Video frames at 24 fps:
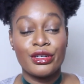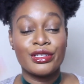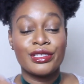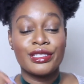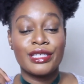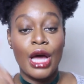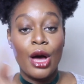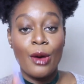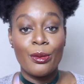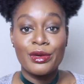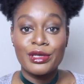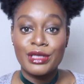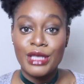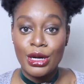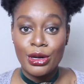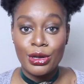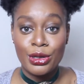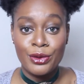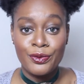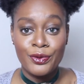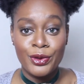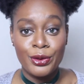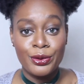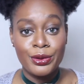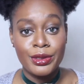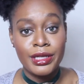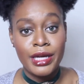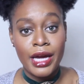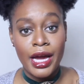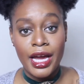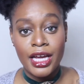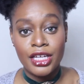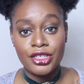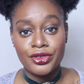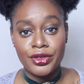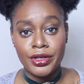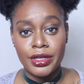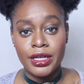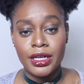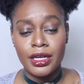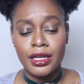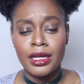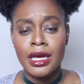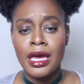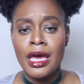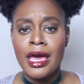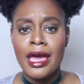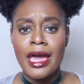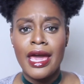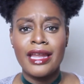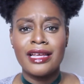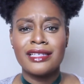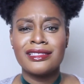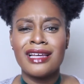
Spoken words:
Your scalp is not going to feel dehydrated,